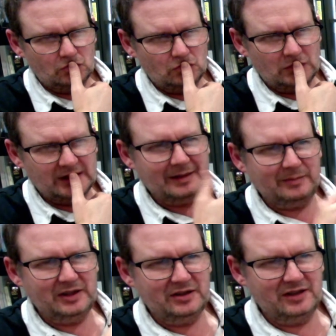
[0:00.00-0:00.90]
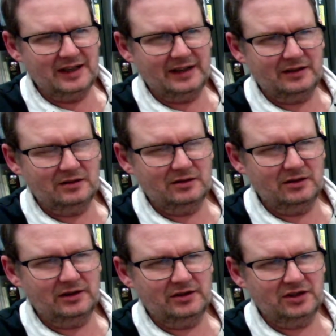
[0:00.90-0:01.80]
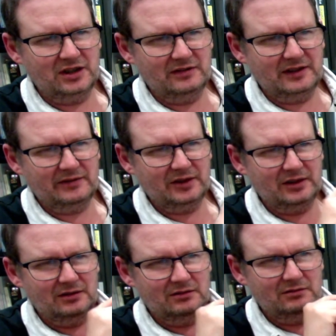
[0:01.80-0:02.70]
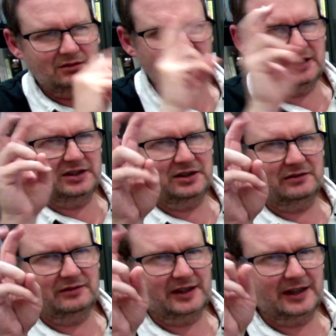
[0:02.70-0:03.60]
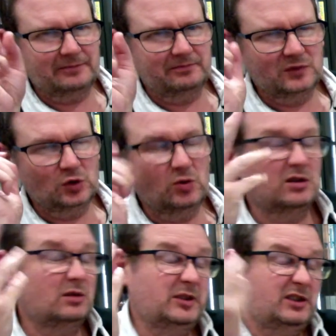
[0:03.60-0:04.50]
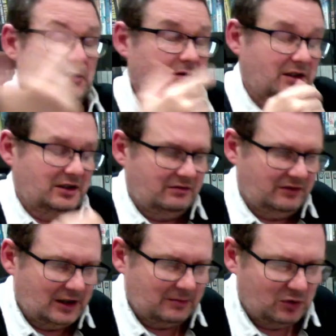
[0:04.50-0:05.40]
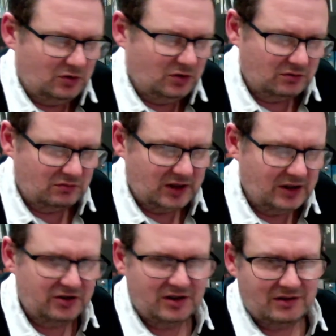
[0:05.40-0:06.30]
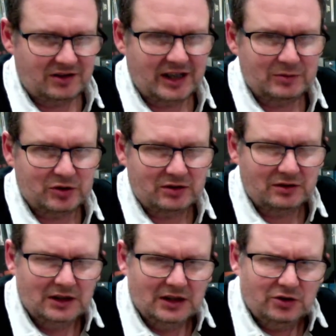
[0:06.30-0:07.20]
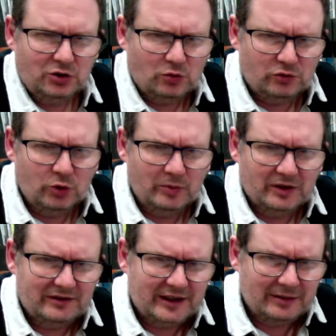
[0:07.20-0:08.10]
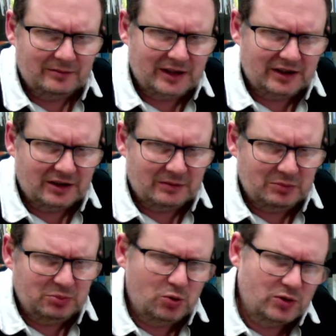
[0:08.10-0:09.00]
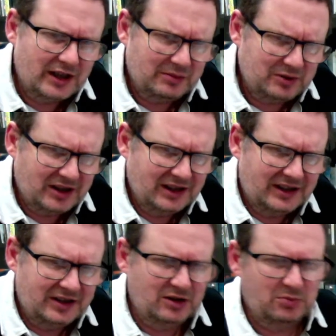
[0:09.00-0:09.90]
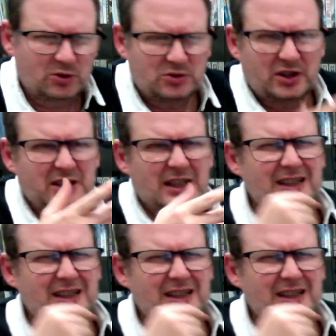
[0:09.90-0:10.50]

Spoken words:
And that means then that instead of having a Gitea VM, although, I mean, you know, the Gitea VM could just be the same as a Salt Formula VM, except it pulls out a particular Gitea project.